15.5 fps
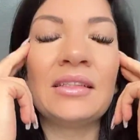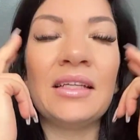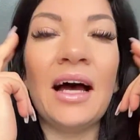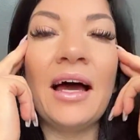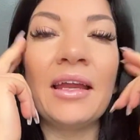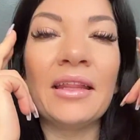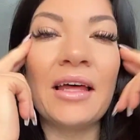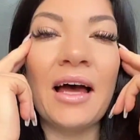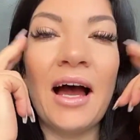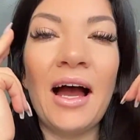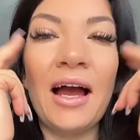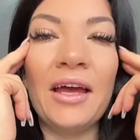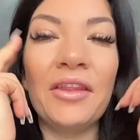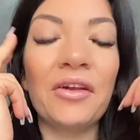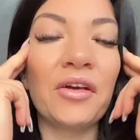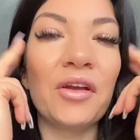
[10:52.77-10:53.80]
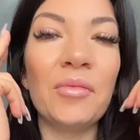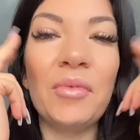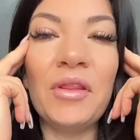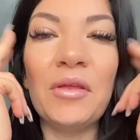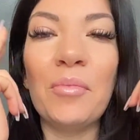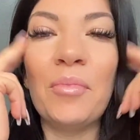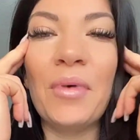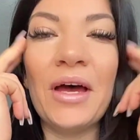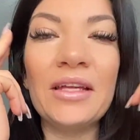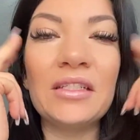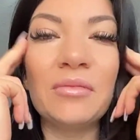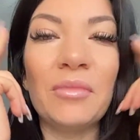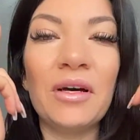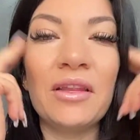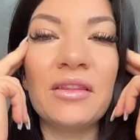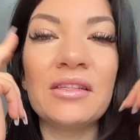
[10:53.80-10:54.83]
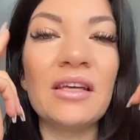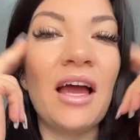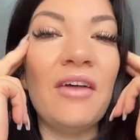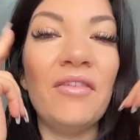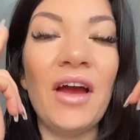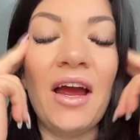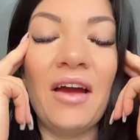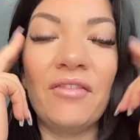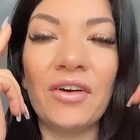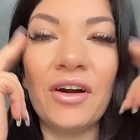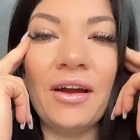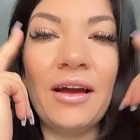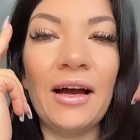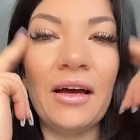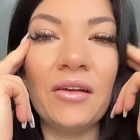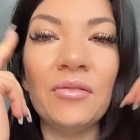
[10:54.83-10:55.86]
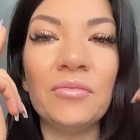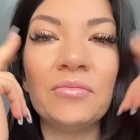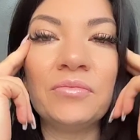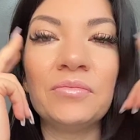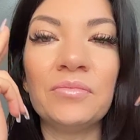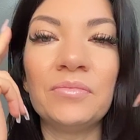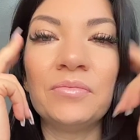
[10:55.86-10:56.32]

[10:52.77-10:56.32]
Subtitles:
Side of the eye, they're going to be the best months I've ever had.